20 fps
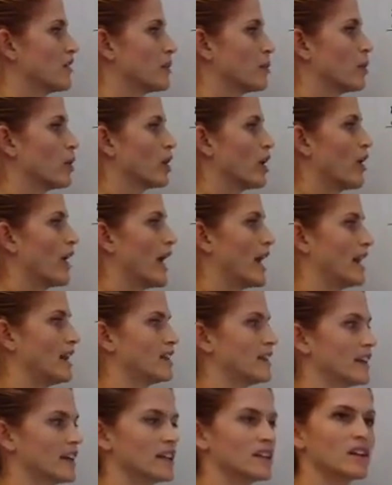to pull out
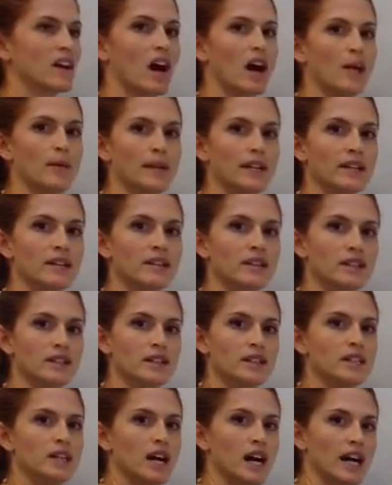anything in common.
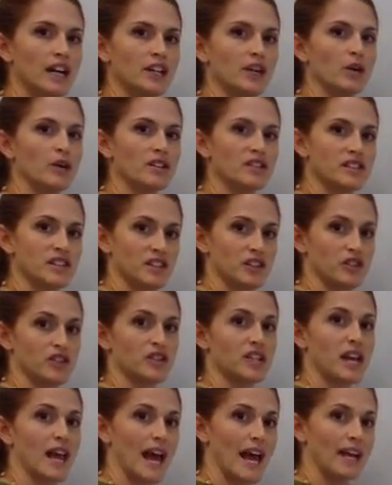I notice that there's
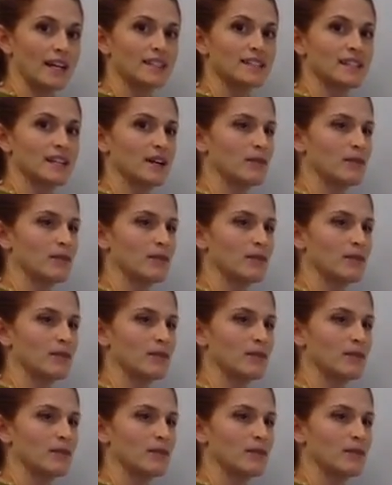an x in